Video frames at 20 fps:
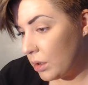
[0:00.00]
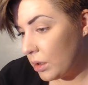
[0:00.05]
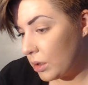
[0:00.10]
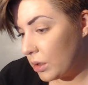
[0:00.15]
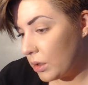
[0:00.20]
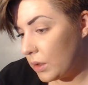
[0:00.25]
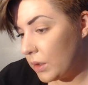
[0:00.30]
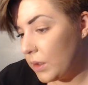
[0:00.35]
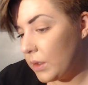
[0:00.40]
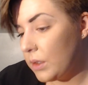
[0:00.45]

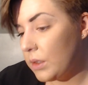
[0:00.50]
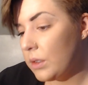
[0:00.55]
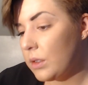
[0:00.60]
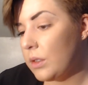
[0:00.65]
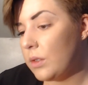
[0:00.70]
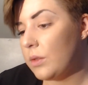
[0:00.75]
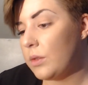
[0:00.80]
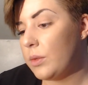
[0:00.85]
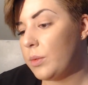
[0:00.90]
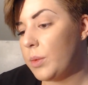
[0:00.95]

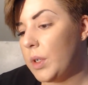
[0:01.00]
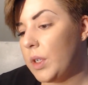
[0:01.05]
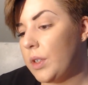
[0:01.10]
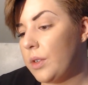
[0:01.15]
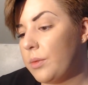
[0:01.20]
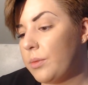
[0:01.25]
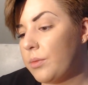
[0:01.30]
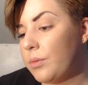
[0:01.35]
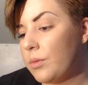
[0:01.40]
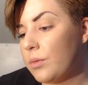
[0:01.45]
Excuse me.
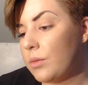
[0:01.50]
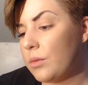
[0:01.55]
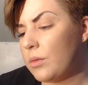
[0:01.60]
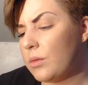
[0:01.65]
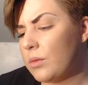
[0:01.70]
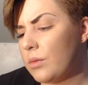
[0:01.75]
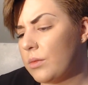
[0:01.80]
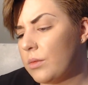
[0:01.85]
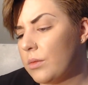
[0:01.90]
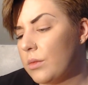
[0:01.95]

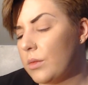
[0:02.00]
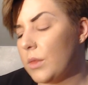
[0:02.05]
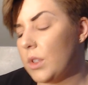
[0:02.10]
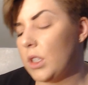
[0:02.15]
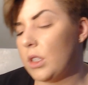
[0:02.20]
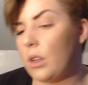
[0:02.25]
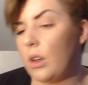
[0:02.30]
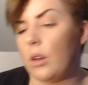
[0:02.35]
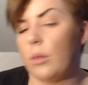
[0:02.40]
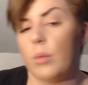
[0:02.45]
Just
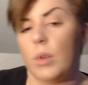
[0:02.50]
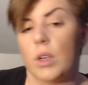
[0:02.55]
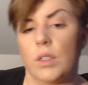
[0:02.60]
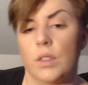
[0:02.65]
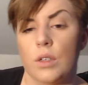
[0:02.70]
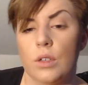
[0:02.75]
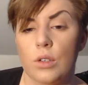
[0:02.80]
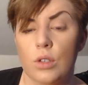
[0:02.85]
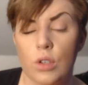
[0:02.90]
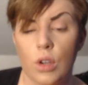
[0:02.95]
got a
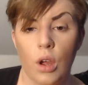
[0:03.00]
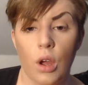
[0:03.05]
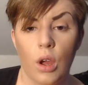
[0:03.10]
message.